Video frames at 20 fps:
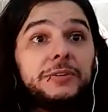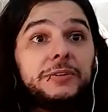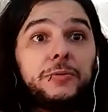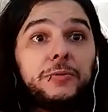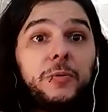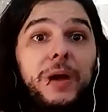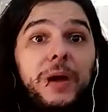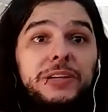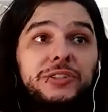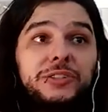
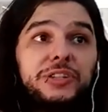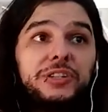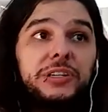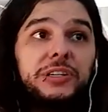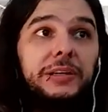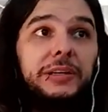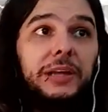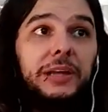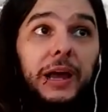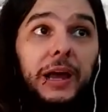
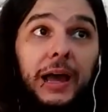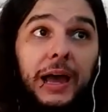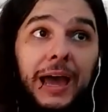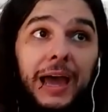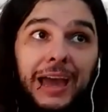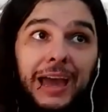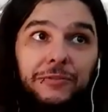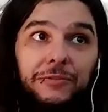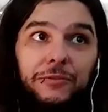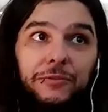question,
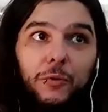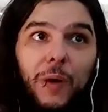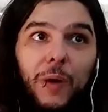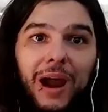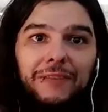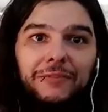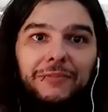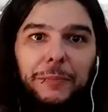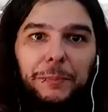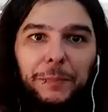have you
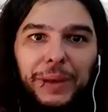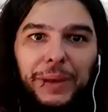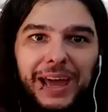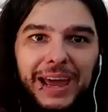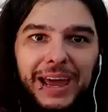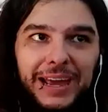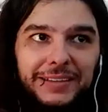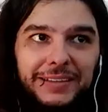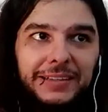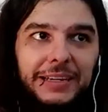ever
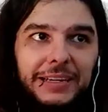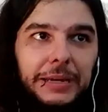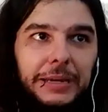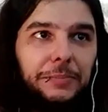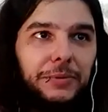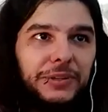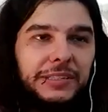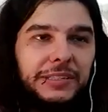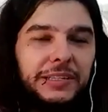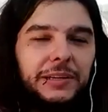played in
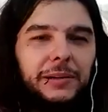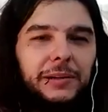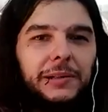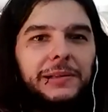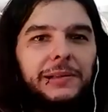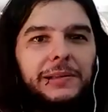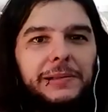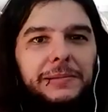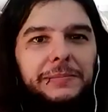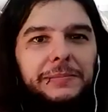Brazil?